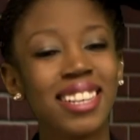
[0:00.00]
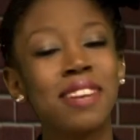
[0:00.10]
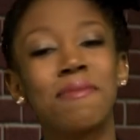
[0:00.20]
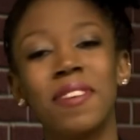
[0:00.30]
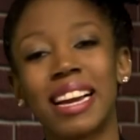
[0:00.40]

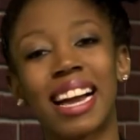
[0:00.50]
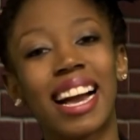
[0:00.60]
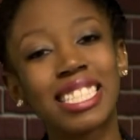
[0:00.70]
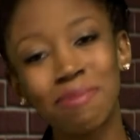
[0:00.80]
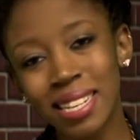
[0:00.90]
Come on
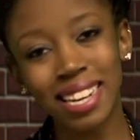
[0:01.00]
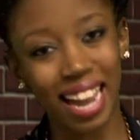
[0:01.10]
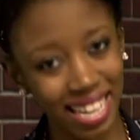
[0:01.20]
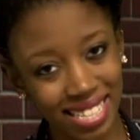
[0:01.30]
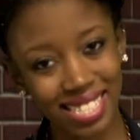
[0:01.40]
guys, be
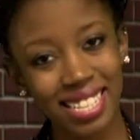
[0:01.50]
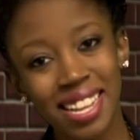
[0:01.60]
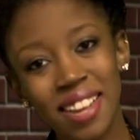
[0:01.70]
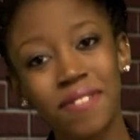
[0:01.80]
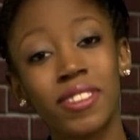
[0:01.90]
nice.
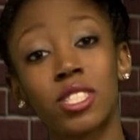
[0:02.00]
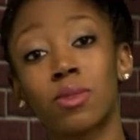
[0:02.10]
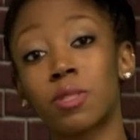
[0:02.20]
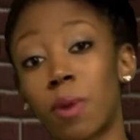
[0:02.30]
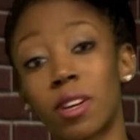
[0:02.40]
Future
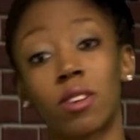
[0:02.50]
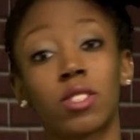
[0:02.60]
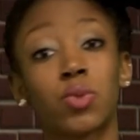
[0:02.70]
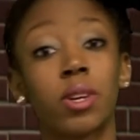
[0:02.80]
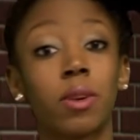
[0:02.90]
responded
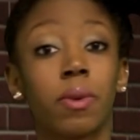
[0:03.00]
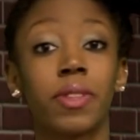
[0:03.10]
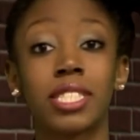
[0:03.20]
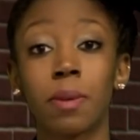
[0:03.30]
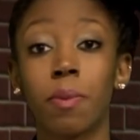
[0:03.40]
on Twitter with
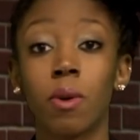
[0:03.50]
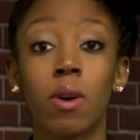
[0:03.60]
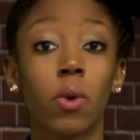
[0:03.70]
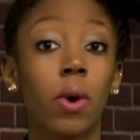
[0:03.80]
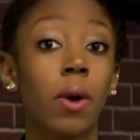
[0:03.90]
a simple,
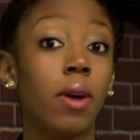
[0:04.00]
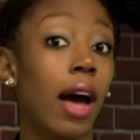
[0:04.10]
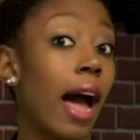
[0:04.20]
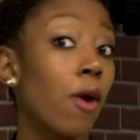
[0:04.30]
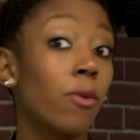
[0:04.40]
quote, "I